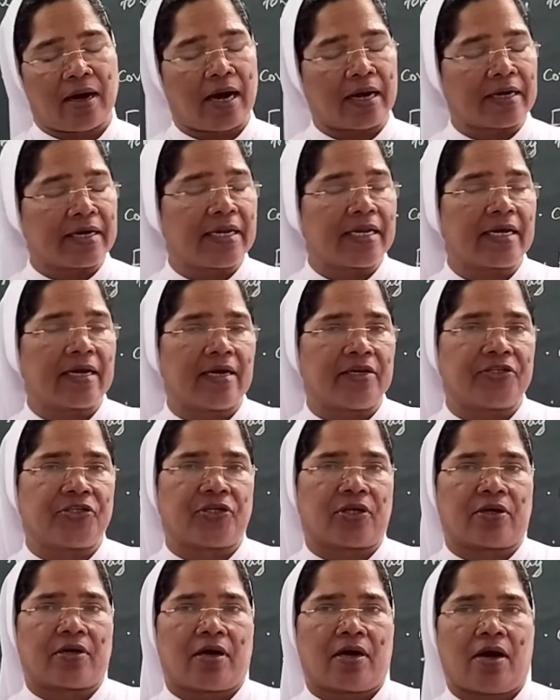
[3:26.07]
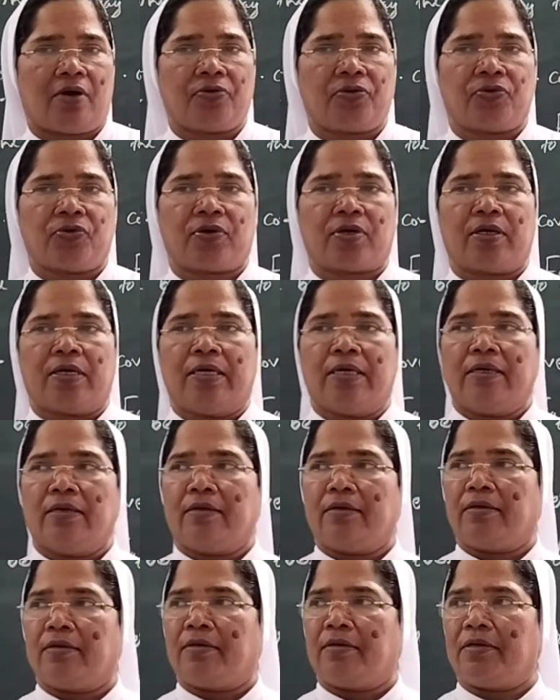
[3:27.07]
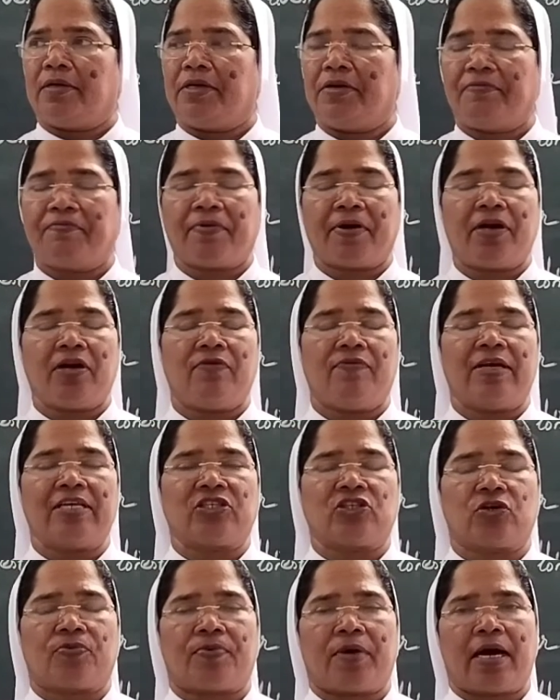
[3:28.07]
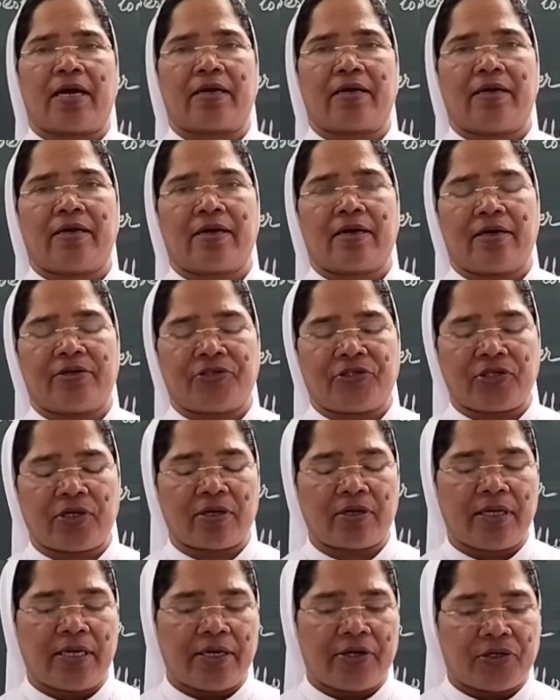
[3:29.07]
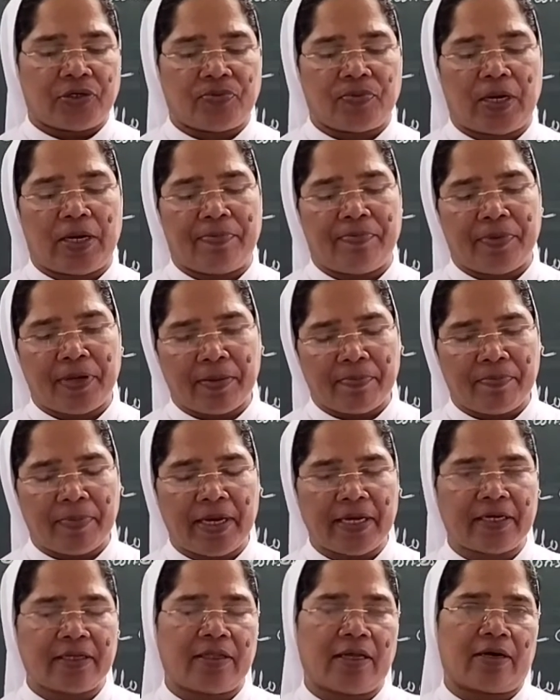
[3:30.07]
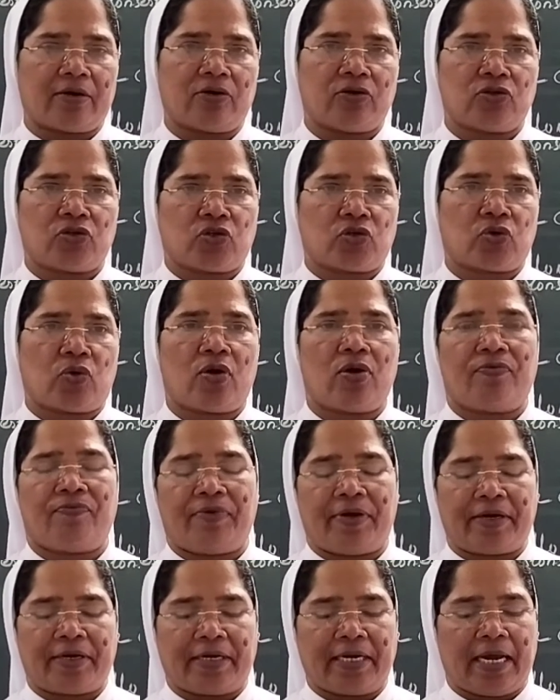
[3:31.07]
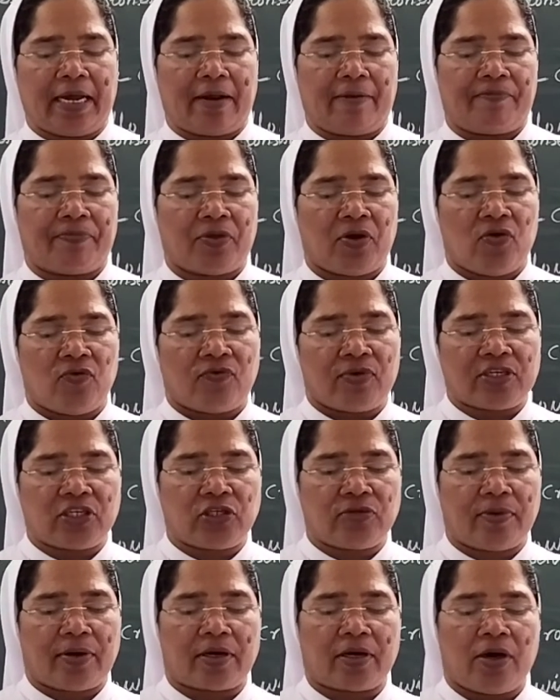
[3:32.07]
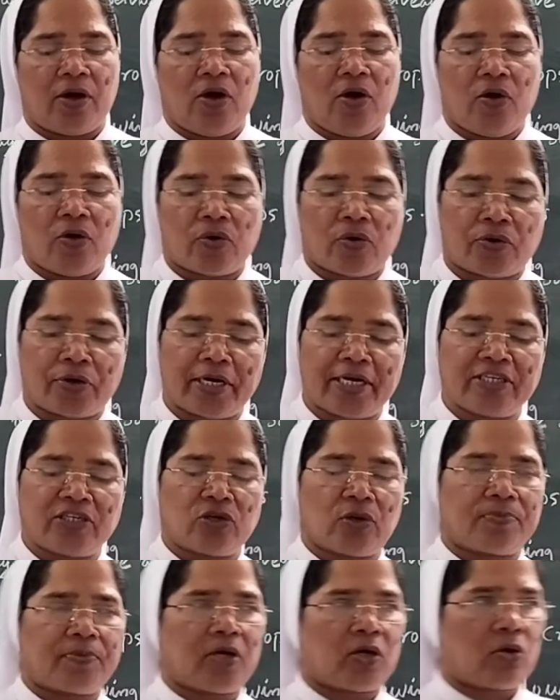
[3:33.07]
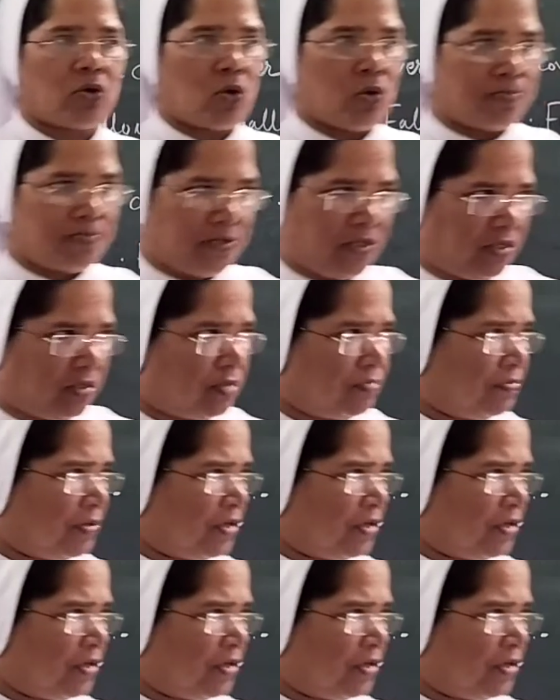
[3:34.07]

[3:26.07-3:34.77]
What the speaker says: agriculture, different ways of agriculture may make the soil fertile. First one, rotation of the crops.